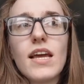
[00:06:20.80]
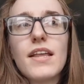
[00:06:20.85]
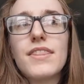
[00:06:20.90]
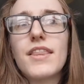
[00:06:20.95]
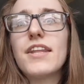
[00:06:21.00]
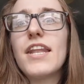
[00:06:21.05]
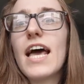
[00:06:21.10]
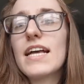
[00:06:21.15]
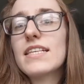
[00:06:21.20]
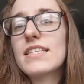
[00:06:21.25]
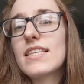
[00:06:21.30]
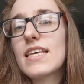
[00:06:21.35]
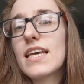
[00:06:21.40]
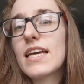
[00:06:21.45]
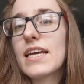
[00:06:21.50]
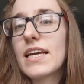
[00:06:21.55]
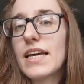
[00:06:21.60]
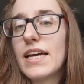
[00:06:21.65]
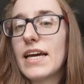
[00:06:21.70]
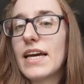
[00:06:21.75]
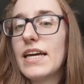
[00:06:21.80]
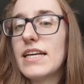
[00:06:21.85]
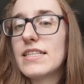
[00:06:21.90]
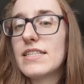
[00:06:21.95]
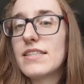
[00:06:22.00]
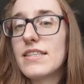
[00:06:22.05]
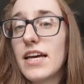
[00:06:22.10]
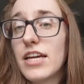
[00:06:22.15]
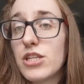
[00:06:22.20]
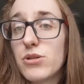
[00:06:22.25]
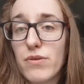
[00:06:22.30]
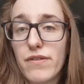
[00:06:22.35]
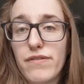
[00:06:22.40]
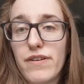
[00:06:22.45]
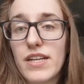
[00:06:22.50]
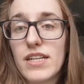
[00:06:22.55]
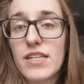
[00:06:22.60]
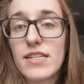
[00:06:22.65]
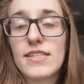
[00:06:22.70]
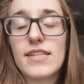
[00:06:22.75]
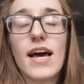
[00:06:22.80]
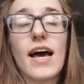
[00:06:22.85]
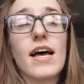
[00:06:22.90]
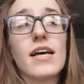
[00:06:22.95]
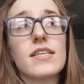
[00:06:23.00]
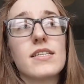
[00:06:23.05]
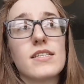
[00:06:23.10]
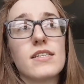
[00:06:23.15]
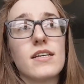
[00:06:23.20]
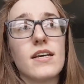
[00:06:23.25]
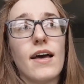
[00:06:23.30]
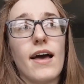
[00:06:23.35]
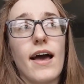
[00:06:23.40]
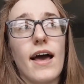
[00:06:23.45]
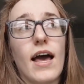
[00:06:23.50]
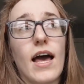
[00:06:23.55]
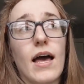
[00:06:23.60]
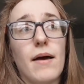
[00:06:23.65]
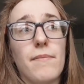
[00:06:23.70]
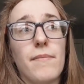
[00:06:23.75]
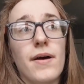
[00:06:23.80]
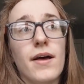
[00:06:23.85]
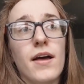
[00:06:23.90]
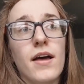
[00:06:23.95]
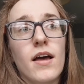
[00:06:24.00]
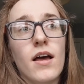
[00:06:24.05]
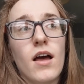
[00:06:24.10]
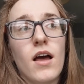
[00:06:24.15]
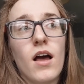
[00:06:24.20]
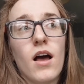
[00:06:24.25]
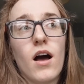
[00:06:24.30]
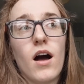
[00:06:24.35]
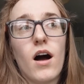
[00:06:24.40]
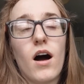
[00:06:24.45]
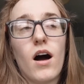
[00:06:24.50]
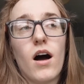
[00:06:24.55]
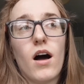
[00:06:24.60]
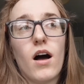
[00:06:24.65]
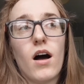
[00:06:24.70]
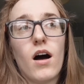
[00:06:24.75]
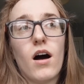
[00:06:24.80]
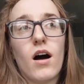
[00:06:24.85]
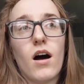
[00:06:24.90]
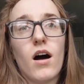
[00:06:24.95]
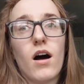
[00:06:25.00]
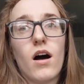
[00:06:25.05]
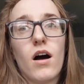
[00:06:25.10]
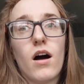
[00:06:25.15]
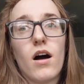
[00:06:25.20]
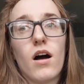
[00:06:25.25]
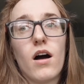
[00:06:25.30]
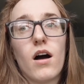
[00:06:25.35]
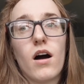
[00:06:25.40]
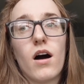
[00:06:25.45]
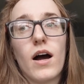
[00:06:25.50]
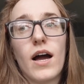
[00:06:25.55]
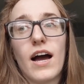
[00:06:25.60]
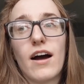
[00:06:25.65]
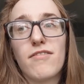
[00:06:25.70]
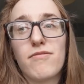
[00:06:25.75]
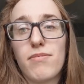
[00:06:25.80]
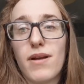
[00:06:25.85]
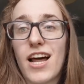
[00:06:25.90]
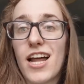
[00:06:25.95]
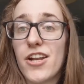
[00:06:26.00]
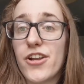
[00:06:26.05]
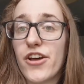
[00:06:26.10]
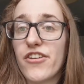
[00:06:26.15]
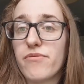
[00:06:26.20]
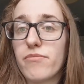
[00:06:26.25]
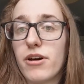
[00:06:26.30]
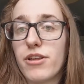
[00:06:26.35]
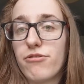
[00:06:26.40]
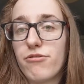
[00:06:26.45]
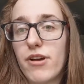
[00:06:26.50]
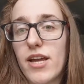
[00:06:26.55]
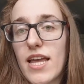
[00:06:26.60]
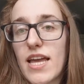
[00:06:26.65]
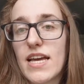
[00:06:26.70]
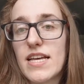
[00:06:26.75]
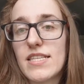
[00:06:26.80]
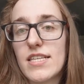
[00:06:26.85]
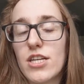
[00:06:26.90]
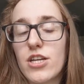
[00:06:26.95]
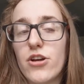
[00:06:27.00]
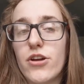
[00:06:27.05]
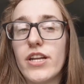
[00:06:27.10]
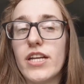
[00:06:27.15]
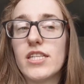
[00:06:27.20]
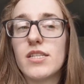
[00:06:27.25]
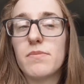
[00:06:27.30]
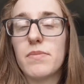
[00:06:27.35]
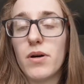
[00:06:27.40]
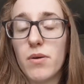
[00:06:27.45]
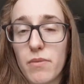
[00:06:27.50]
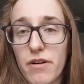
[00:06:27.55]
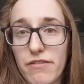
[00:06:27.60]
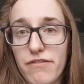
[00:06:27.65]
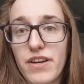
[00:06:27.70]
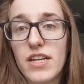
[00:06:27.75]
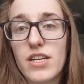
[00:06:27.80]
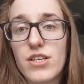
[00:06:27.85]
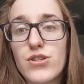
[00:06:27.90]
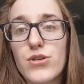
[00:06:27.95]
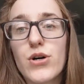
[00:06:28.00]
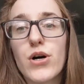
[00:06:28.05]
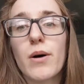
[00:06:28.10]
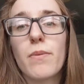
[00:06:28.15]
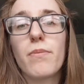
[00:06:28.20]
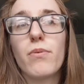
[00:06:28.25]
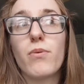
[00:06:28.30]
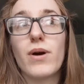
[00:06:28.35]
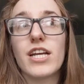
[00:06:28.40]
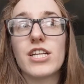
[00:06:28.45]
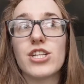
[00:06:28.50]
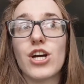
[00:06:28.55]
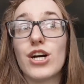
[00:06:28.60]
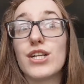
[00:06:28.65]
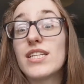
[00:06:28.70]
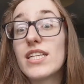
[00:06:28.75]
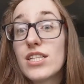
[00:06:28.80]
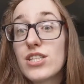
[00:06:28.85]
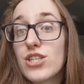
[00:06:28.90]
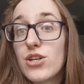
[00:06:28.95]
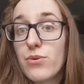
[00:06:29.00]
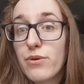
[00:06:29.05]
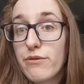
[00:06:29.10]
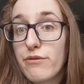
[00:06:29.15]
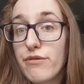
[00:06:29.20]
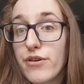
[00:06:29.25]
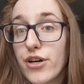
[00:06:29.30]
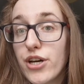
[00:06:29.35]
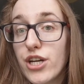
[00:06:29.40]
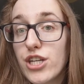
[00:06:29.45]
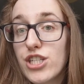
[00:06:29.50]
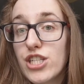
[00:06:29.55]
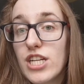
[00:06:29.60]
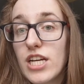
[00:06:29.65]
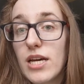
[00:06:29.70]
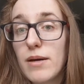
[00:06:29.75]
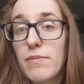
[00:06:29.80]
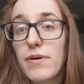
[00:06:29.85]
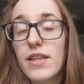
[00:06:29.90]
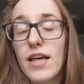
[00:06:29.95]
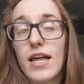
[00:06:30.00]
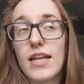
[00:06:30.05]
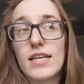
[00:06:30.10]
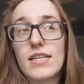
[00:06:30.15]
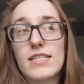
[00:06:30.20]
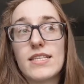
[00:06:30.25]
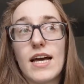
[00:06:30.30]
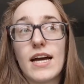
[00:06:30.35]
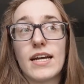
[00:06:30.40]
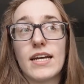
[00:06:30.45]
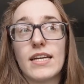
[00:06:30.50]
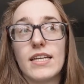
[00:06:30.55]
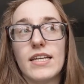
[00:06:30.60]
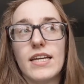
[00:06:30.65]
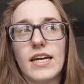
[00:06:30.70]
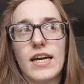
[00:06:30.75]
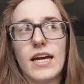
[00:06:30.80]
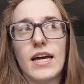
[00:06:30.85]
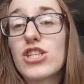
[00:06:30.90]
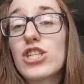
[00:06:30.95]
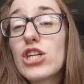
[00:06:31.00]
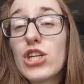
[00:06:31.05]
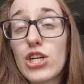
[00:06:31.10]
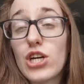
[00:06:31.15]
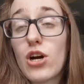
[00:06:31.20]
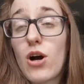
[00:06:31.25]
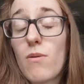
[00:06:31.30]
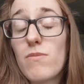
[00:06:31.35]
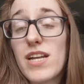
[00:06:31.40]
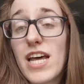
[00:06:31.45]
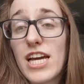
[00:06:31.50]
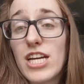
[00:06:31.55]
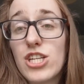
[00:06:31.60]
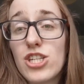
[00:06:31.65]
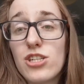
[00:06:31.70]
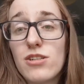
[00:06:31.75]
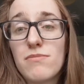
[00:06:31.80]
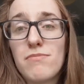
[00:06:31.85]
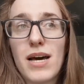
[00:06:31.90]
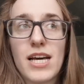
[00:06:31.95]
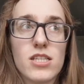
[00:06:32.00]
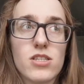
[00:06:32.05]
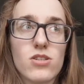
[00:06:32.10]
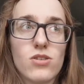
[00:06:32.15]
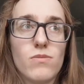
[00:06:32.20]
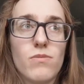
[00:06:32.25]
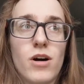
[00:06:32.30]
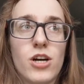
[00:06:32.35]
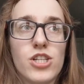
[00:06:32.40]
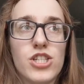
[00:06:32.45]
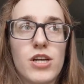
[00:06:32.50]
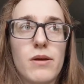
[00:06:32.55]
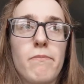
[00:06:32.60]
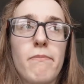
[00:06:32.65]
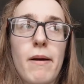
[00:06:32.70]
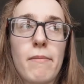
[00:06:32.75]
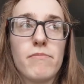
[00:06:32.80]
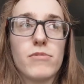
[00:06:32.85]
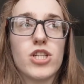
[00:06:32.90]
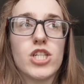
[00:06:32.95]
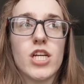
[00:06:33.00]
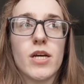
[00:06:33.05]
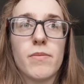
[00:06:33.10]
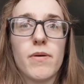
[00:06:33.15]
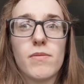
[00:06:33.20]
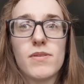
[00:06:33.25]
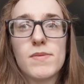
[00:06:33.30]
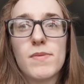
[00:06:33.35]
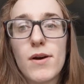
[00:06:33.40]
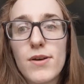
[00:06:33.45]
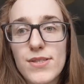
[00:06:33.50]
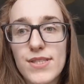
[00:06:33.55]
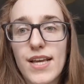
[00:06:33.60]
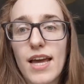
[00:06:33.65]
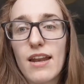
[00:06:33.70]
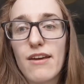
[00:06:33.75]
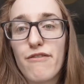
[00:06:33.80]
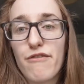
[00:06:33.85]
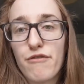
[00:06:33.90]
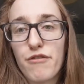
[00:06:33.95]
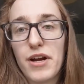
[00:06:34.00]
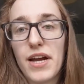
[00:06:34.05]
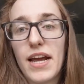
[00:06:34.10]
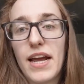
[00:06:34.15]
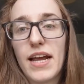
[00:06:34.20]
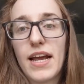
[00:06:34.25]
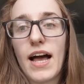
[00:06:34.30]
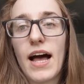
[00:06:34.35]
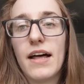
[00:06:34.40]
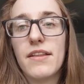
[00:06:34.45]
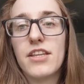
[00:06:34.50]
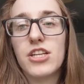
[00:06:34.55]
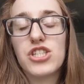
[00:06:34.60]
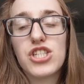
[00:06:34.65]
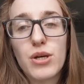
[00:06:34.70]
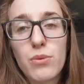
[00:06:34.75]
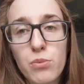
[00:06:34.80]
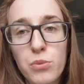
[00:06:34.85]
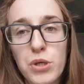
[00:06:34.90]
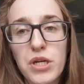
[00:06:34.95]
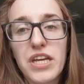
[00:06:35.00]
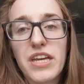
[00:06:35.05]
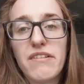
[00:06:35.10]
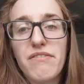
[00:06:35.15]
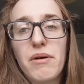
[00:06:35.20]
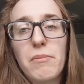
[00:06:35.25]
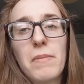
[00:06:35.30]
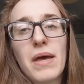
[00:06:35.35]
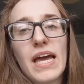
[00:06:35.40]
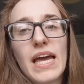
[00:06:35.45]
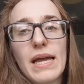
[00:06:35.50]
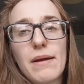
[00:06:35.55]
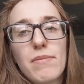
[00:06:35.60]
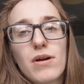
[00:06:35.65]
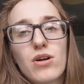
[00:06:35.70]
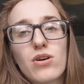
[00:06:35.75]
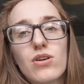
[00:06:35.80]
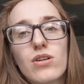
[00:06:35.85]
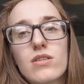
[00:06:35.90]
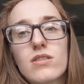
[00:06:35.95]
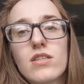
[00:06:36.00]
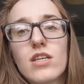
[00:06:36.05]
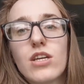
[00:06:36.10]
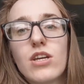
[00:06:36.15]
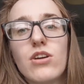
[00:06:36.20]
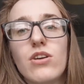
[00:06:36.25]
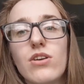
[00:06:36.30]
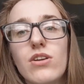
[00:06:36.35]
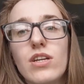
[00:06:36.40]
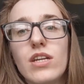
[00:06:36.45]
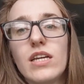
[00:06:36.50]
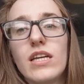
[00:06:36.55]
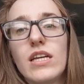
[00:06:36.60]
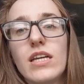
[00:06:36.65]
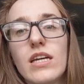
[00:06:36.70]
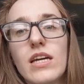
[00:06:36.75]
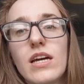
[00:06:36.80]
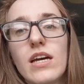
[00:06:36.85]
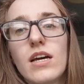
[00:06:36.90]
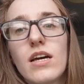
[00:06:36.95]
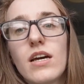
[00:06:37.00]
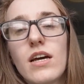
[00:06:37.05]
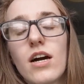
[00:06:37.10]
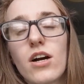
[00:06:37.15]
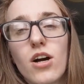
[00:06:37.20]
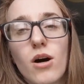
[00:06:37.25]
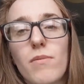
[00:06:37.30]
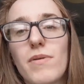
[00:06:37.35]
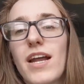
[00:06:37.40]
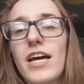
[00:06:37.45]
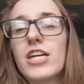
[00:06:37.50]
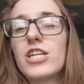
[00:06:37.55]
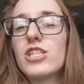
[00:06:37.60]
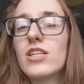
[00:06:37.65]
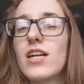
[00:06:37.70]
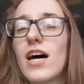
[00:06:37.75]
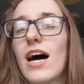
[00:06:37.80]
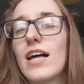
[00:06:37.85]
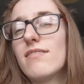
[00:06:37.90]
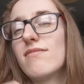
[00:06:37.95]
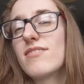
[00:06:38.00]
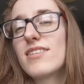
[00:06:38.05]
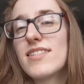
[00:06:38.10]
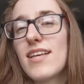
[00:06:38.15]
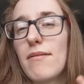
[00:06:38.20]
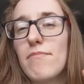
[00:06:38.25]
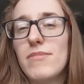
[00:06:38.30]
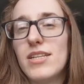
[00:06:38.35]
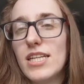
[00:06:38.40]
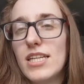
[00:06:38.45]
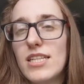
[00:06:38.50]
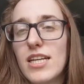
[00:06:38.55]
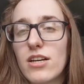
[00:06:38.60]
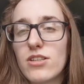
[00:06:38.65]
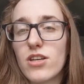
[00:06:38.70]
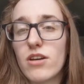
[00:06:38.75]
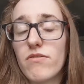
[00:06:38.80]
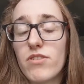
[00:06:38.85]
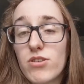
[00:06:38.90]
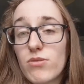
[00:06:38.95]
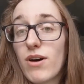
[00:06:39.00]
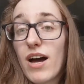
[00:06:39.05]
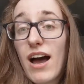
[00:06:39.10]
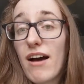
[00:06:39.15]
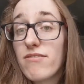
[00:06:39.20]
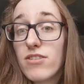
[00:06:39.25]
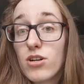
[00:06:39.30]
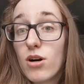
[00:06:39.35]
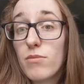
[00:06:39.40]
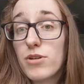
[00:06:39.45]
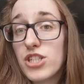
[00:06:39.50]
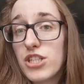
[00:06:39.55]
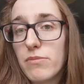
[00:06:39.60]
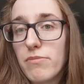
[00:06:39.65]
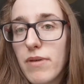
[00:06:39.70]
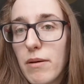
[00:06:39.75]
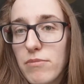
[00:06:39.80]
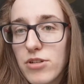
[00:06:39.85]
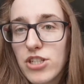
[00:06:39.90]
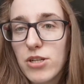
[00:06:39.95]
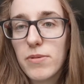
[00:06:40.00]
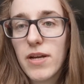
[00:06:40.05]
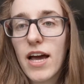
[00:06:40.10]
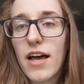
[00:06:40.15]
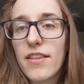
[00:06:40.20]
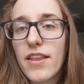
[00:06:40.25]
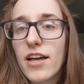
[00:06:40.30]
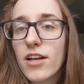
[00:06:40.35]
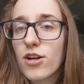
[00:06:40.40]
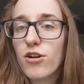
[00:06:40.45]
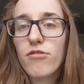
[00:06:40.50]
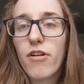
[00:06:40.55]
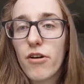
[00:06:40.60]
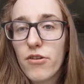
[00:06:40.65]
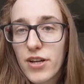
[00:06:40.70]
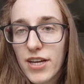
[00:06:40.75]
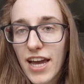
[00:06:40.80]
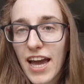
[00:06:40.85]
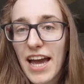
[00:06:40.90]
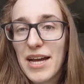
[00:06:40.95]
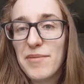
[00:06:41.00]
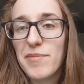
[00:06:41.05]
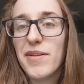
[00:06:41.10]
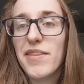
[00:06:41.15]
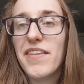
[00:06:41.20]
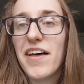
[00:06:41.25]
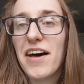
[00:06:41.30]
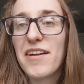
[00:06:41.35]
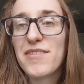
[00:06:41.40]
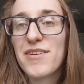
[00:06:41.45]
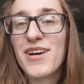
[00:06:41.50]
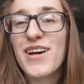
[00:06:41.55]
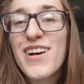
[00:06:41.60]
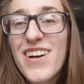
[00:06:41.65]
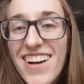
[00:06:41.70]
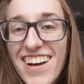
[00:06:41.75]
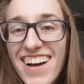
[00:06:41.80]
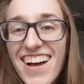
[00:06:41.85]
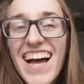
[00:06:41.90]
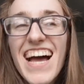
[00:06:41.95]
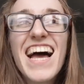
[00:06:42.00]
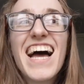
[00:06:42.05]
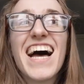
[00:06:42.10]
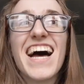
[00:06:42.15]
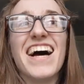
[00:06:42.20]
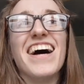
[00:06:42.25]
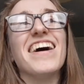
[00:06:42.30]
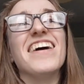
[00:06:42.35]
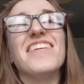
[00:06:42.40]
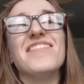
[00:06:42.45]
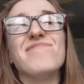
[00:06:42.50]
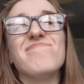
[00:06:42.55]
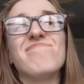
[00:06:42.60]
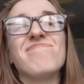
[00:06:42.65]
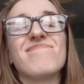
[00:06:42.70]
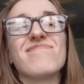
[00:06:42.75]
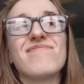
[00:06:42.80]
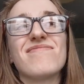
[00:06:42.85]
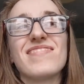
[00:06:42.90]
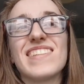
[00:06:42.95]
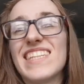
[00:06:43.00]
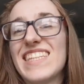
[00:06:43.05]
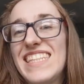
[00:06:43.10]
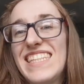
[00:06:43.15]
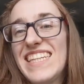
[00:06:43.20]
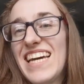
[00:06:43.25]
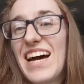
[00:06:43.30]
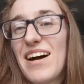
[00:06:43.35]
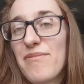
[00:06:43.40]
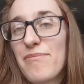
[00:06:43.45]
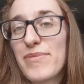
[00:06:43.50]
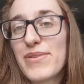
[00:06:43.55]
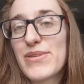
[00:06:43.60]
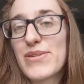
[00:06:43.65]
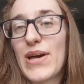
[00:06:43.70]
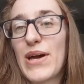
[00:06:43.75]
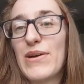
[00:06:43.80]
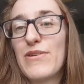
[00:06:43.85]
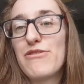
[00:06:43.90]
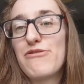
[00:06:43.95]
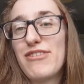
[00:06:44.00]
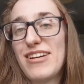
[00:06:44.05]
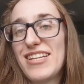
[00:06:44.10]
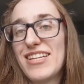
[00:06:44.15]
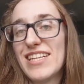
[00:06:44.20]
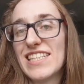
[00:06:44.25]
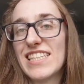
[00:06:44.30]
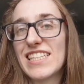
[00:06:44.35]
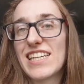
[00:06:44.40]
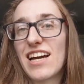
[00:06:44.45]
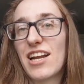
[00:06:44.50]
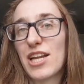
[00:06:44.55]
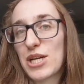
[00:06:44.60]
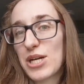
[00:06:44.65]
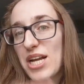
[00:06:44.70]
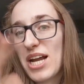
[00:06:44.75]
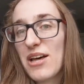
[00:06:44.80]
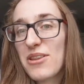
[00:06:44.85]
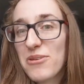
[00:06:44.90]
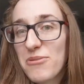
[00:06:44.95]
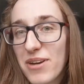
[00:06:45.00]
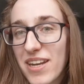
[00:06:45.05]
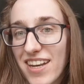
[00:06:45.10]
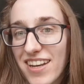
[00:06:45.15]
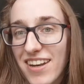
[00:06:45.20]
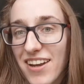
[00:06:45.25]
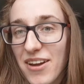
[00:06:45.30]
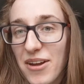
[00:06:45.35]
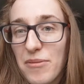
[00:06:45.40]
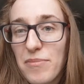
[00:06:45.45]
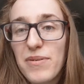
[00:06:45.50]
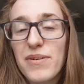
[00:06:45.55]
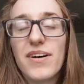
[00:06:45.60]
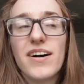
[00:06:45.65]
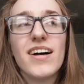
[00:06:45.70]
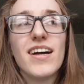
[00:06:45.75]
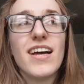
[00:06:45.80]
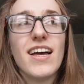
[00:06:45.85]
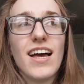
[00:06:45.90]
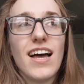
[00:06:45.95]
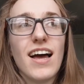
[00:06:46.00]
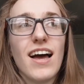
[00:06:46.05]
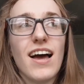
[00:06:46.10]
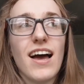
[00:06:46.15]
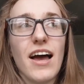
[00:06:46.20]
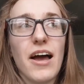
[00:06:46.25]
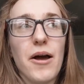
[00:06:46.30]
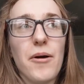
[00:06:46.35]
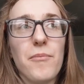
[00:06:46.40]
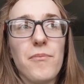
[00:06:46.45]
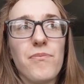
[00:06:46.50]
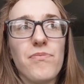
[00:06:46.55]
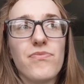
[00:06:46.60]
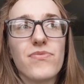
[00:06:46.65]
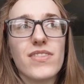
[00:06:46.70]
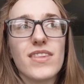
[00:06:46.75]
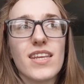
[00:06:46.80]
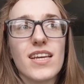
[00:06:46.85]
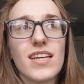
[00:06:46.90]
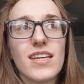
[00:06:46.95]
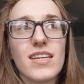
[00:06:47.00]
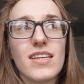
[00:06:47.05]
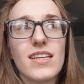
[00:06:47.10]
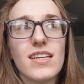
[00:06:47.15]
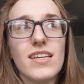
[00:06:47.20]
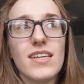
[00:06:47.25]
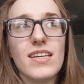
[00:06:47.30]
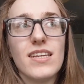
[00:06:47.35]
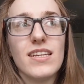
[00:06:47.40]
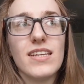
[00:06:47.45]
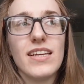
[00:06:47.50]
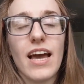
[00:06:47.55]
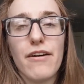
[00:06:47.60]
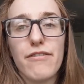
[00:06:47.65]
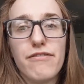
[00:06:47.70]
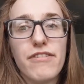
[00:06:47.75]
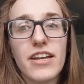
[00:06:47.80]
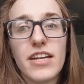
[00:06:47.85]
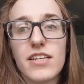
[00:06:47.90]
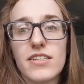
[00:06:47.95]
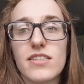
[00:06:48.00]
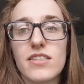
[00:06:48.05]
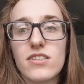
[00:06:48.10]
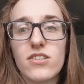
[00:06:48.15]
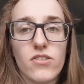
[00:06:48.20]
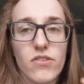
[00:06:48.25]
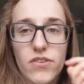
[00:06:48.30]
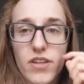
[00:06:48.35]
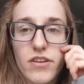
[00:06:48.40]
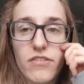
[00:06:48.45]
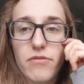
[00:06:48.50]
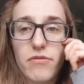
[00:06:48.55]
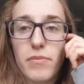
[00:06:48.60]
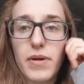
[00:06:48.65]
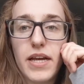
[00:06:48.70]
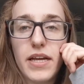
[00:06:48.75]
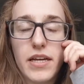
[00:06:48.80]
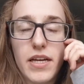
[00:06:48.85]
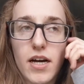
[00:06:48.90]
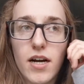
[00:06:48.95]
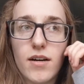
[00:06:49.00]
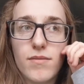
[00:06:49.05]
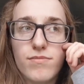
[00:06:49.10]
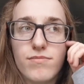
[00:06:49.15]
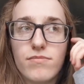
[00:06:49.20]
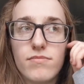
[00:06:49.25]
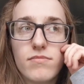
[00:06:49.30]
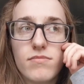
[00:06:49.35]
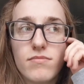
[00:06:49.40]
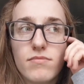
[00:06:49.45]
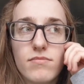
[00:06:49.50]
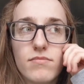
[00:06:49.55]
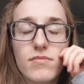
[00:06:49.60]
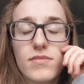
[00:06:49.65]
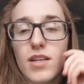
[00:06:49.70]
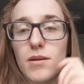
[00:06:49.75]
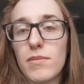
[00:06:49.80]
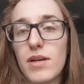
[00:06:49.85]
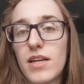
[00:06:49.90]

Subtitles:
The next thing is they do a fitness test. I have planned over my 3 years at uni to build my fitness up, which I did do in first year, but then in second year, the student accommodation messed up my gym membership. I was supposed to get it free and the gym wouldn't give it me because the uni accommodation hadn't sent details over, so I haven't got my gym membership yet. And then Corona came, and then so fitness has kind of gone out the window. But fitness is another thing for me. I